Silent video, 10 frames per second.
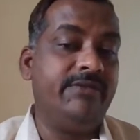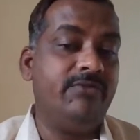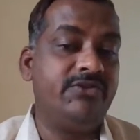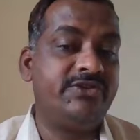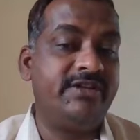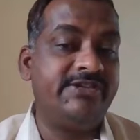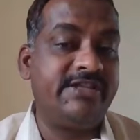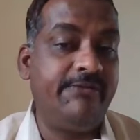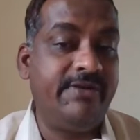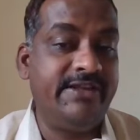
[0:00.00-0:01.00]
Revolution in
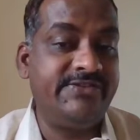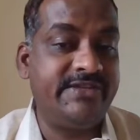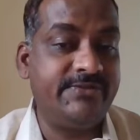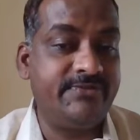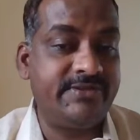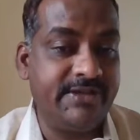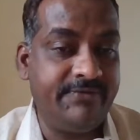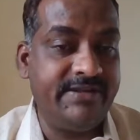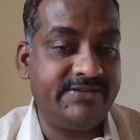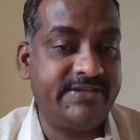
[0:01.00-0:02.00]

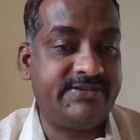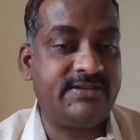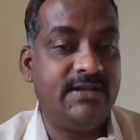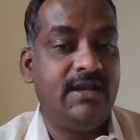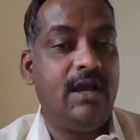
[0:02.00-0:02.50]
1776,